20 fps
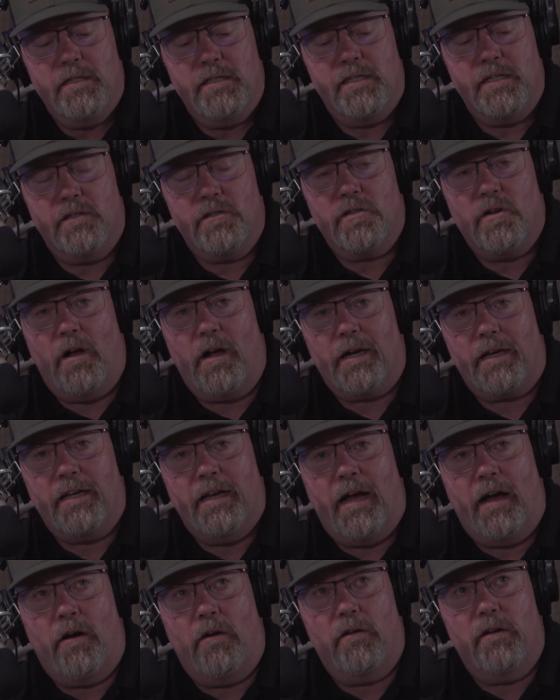Deer Talk
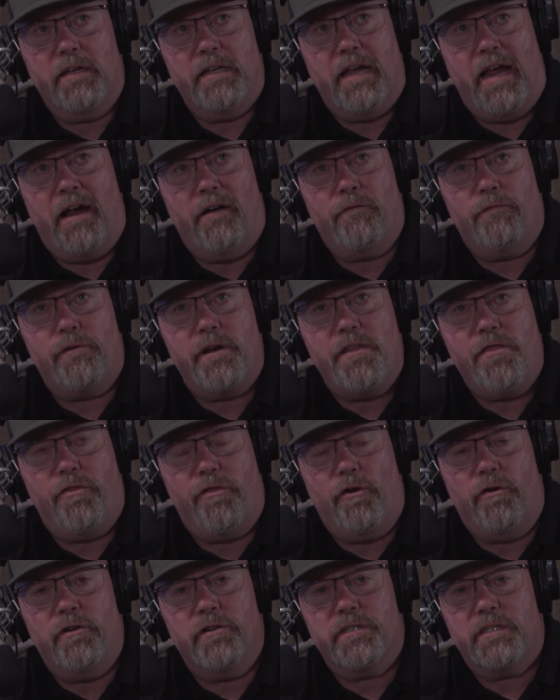Now, every
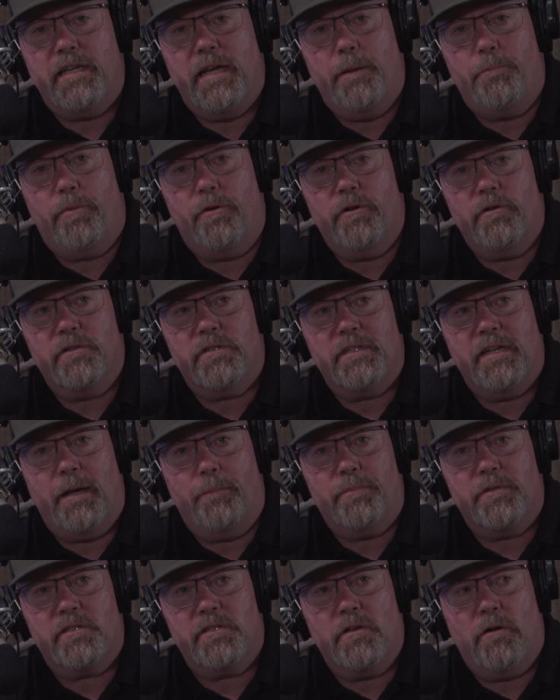Thursday, produce an
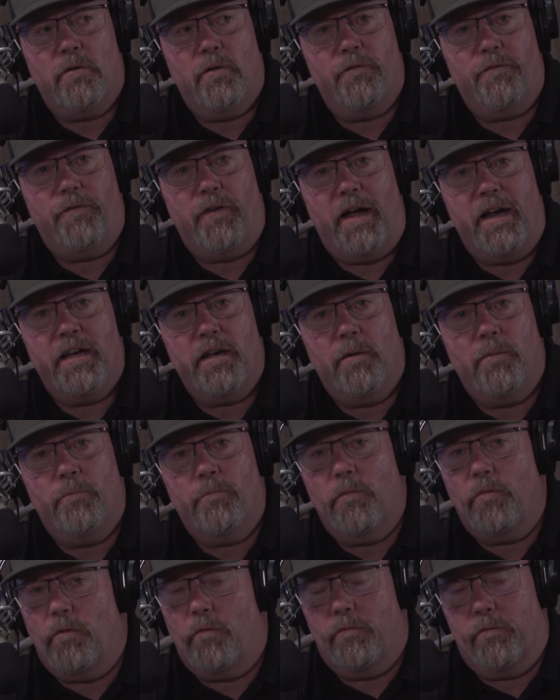episode. Find
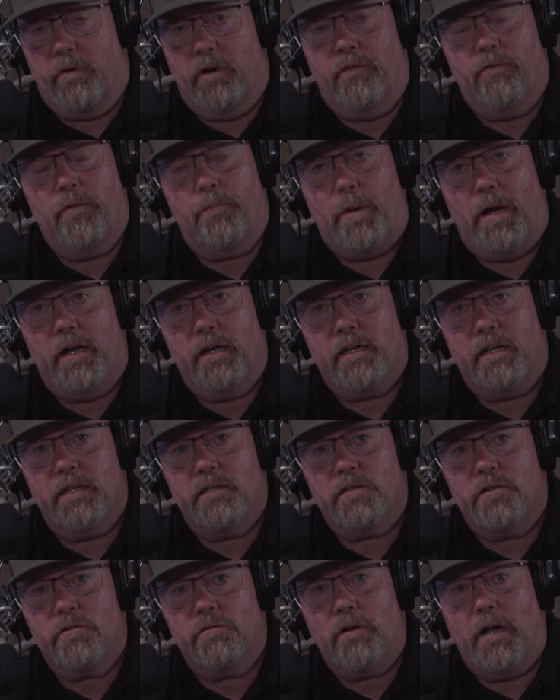them wherever
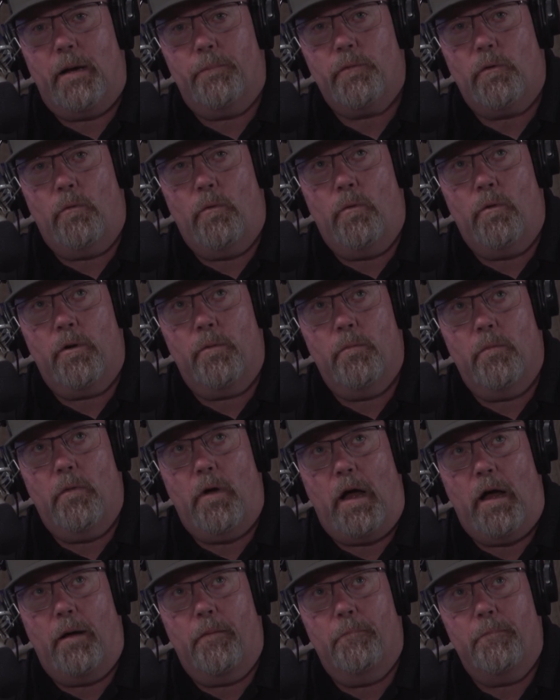podcasts are dropped or
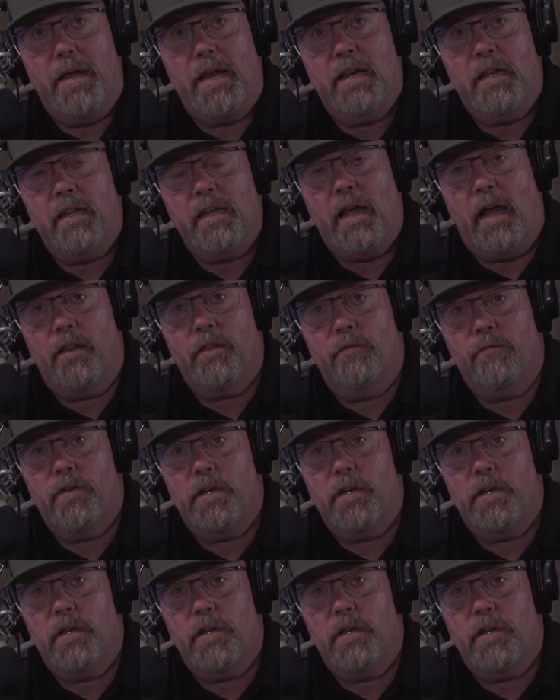mainly on the